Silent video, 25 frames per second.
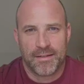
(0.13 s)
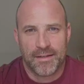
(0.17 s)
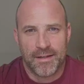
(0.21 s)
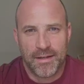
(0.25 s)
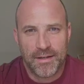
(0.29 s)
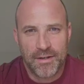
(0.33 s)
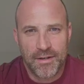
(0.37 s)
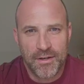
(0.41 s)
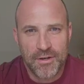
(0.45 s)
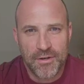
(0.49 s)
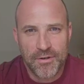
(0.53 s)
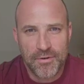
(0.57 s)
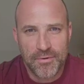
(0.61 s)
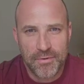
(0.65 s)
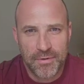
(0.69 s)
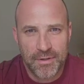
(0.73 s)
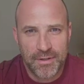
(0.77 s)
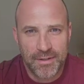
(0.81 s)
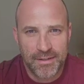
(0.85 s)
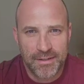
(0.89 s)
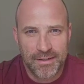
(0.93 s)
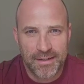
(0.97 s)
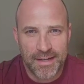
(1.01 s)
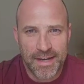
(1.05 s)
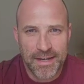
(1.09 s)

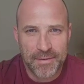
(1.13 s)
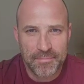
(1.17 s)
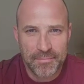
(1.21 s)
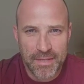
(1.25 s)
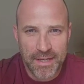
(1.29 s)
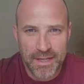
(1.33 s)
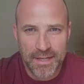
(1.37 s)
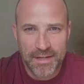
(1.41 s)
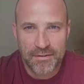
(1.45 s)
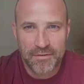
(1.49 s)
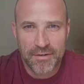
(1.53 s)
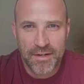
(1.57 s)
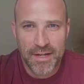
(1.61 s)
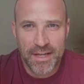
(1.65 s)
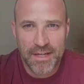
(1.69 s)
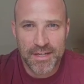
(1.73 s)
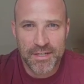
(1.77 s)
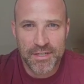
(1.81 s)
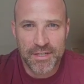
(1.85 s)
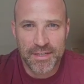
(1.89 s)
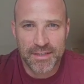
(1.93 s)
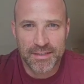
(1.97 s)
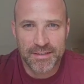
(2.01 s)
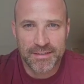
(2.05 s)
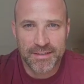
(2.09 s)
Hello, I'm Kieran
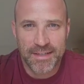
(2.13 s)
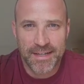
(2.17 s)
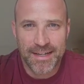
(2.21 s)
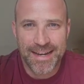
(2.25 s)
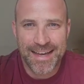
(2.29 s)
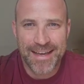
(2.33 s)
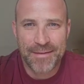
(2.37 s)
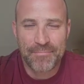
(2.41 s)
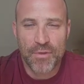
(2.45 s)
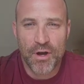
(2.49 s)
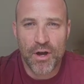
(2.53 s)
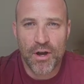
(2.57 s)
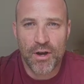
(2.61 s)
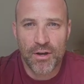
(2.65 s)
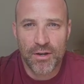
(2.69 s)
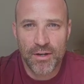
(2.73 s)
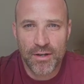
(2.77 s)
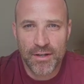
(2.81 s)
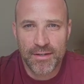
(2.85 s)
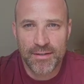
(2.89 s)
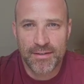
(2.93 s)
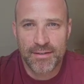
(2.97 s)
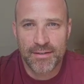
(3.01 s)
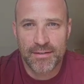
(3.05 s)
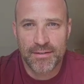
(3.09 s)
Hedges, and I'm
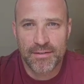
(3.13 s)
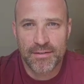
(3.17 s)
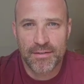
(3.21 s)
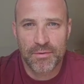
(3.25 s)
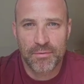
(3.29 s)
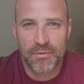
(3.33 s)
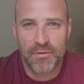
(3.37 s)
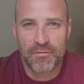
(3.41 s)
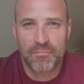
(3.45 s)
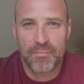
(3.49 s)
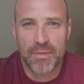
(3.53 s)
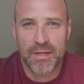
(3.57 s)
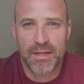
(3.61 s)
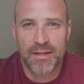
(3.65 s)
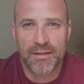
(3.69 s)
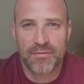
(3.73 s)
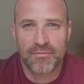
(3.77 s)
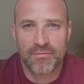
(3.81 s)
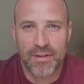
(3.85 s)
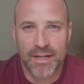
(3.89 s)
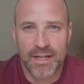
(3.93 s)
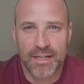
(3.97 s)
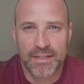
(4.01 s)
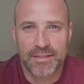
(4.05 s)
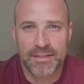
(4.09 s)
honoured to have been
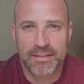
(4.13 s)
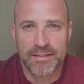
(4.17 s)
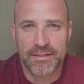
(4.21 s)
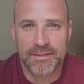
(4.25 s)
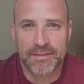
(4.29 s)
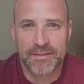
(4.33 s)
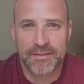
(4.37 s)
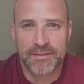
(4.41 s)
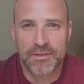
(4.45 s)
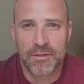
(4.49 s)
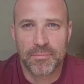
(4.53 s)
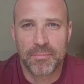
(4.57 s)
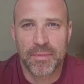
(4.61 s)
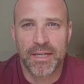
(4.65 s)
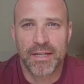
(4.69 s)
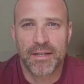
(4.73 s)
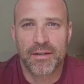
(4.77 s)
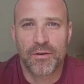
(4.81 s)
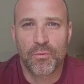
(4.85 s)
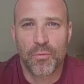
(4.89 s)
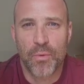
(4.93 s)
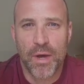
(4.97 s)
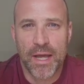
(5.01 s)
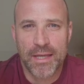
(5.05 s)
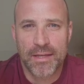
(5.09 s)
invited to be an
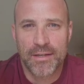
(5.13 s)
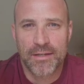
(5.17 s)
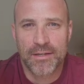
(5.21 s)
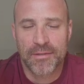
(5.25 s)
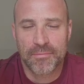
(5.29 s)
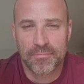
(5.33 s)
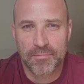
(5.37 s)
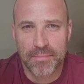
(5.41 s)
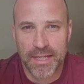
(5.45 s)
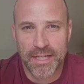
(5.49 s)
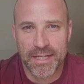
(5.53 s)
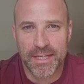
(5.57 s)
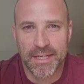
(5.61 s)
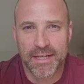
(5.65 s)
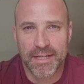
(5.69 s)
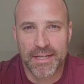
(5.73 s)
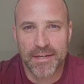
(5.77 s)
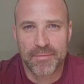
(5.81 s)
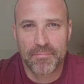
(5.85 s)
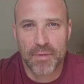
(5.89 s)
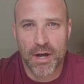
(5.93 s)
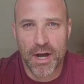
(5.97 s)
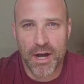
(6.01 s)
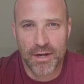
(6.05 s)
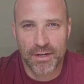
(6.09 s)

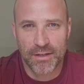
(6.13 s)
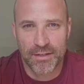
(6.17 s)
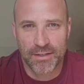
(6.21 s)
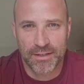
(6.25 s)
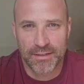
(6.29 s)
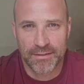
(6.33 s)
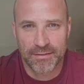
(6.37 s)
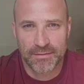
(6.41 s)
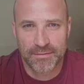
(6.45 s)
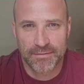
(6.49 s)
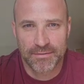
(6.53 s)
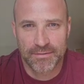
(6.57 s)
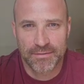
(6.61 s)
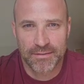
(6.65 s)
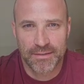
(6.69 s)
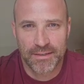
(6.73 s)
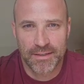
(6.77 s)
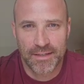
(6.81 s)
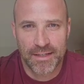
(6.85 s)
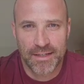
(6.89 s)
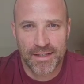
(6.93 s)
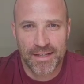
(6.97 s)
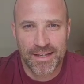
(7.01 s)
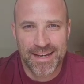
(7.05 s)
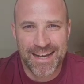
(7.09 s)
Awakenpedia partner.
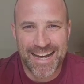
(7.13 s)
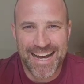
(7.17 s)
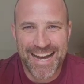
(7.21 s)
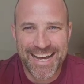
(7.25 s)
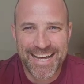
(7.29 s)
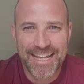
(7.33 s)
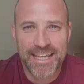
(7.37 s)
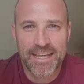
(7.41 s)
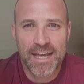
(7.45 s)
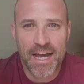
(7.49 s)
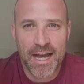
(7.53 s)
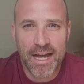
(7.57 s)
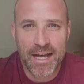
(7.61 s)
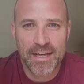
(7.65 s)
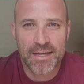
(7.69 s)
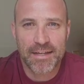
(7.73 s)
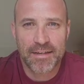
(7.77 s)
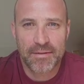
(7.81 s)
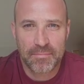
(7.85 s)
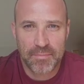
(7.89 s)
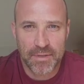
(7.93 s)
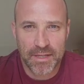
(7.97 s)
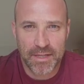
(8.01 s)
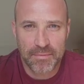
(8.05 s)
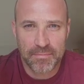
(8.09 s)
I
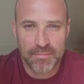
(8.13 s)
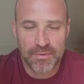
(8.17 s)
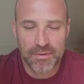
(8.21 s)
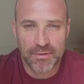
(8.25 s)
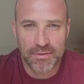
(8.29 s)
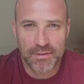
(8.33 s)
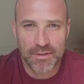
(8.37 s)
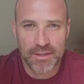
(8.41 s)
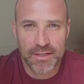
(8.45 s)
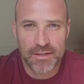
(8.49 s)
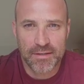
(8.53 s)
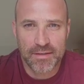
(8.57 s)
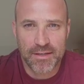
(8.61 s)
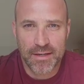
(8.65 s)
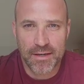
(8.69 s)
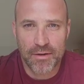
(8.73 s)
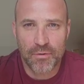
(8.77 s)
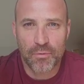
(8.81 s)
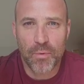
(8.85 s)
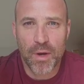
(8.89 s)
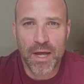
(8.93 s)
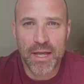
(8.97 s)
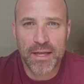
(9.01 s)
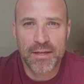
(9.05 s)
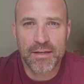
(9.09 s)
guide people as they
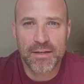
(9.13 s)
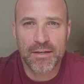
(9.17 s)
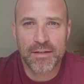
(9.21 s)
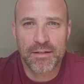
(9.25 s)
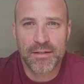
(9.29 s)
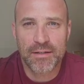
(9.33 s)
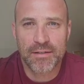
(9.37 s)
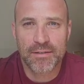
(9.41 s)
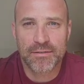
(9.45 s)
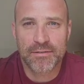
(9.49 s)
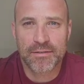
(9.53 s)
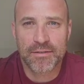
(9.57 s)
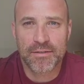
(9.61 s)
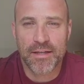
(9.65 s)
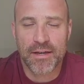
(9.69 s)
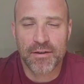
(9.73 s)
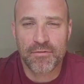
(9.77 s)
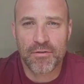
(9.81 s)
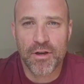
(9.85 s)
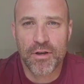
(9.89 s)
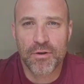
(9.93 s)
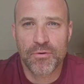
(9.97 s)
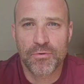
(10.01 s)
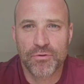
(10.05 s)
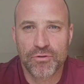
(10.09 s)
awaken to
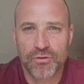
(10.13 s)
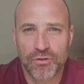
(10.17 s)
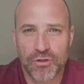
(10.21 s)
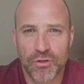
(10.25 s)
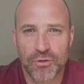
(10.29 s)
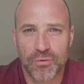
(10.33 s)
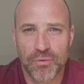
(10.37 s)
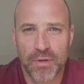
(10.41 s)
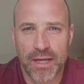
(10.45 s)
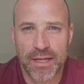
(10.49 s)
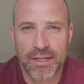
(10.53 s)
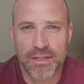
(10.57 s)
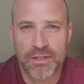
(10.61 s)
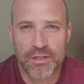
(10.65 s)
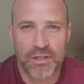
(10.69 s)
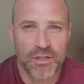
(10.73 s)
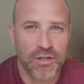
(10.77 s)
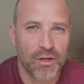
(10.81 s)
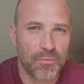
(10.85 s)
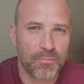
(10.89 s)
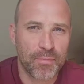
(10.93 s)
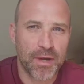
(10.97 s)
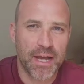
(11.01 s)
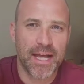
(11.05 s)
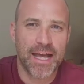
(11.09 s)
their own true nature,
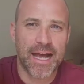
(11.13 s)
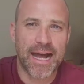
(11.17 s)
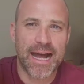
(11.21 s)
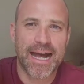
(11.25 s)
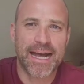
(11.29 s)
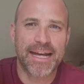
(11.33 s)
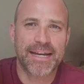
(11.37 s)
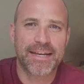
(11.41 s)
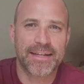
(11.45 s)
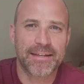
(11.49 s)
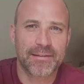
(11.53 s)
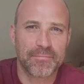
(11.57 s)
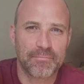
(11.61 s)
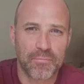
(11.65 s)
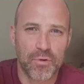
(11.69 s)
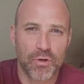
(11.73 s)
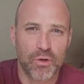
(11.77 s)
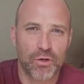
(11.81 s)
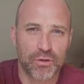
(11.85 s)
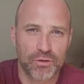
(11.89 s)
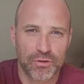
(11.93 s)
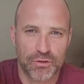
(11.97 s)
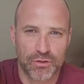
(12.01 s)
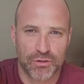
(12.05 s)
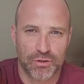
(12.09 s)
not by adding
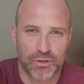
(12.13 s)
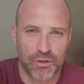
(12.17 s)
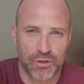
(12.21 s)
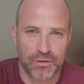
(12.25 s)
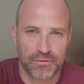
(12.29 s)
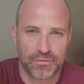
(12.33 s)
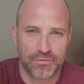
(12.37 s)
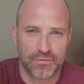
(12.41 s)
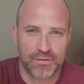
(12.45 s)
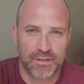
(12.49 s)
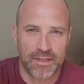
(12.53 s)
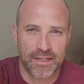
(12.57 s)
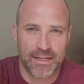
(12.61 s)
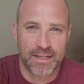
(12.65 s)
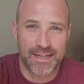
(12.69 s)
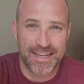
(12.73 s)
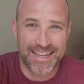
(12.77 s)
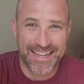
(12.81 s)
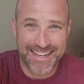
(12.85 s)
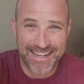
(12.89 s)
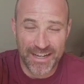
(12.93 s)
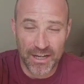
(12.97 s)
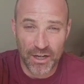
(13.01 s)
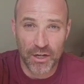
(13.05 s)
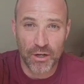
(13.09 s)
more stuff,
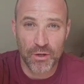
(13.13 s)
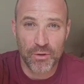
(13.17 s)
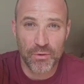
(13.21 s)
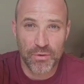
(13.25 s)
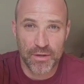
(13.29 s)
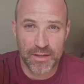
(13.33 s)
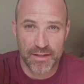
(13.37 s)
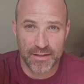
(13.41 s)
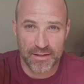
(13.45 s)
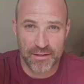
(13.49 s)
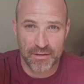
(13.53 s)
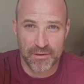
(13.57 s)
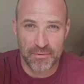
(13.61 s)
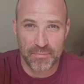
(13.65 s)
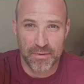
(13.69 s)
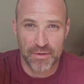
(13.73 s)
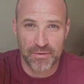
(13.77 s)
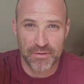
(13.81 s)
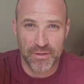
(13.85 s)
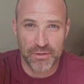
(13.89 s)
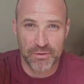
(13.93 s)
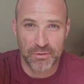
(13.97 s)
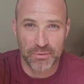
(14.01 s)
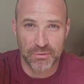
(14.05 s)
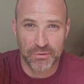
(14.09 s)
including the
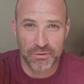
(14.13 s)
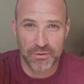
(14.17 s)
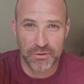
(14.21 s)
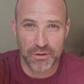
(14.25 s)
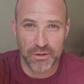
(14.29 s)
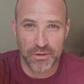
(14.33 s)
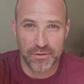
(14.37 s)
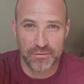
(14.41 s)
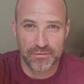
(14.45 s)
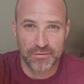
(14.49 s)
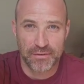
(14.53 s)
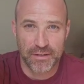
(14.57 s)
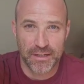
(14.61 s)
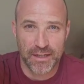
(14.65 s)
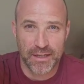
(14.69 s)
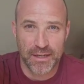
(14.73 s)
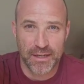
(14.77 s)
spiritual stuff,